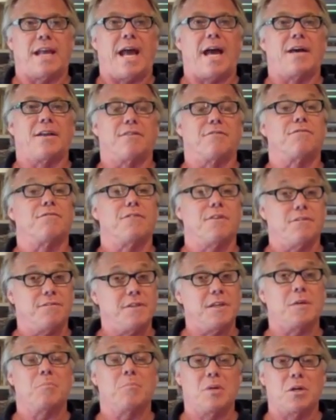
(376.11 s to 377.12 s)
added
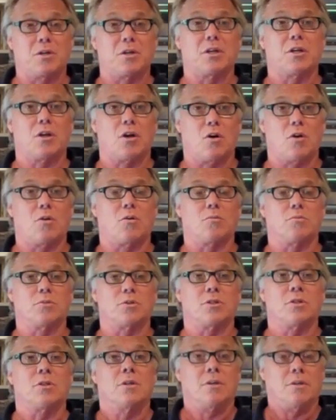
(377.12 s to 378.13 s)
50 million homes
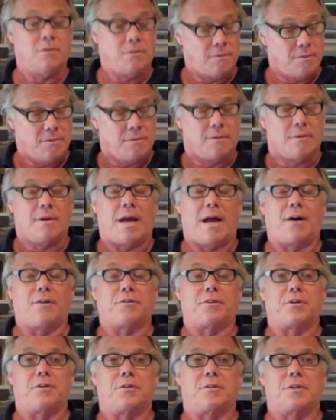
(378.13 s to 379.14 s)
out
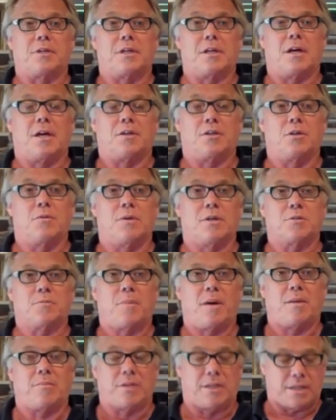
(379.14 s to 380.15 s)
there in the US
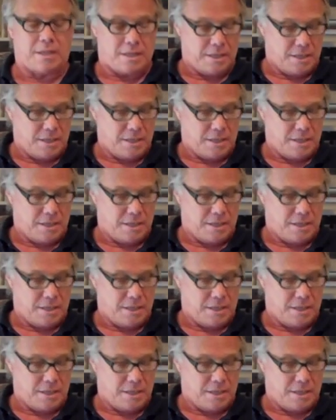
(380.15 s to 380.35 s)
public.